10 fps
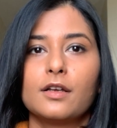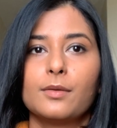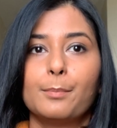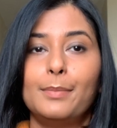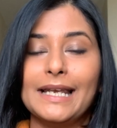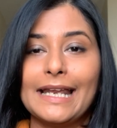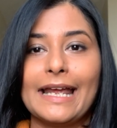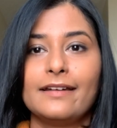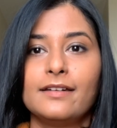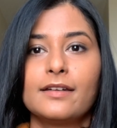
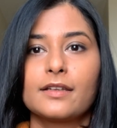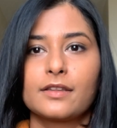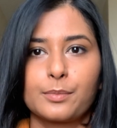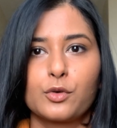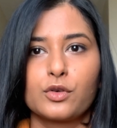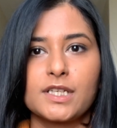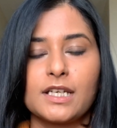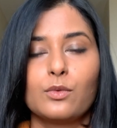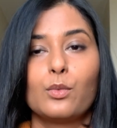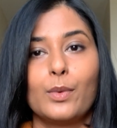blend the
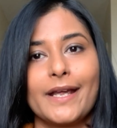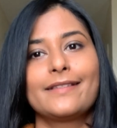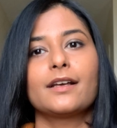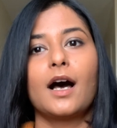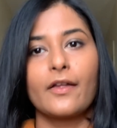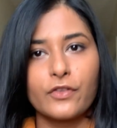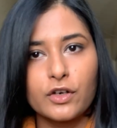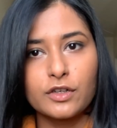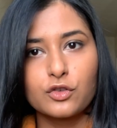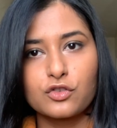protein with
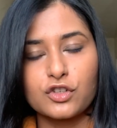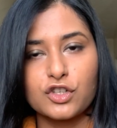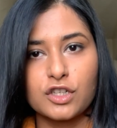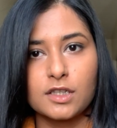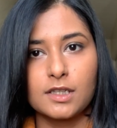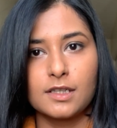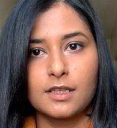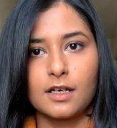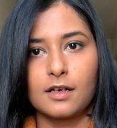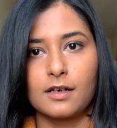other
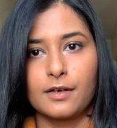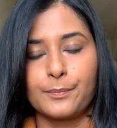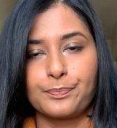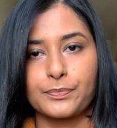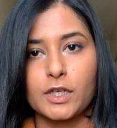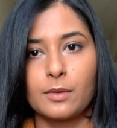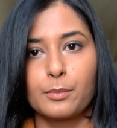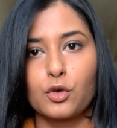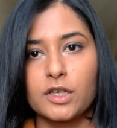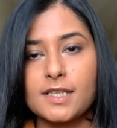nutritional
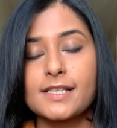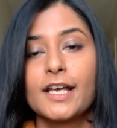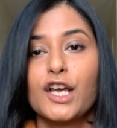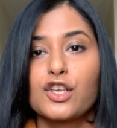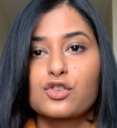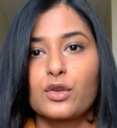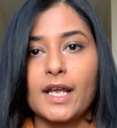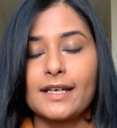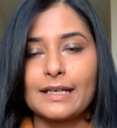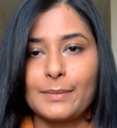components so
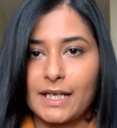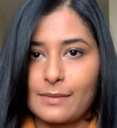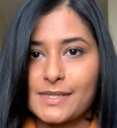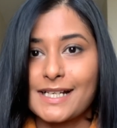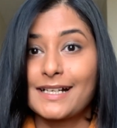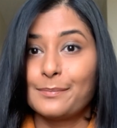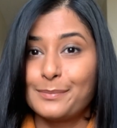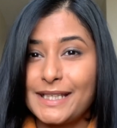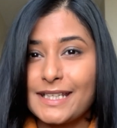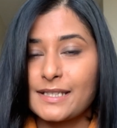that it becomes a
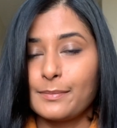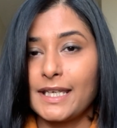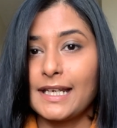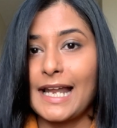complete meal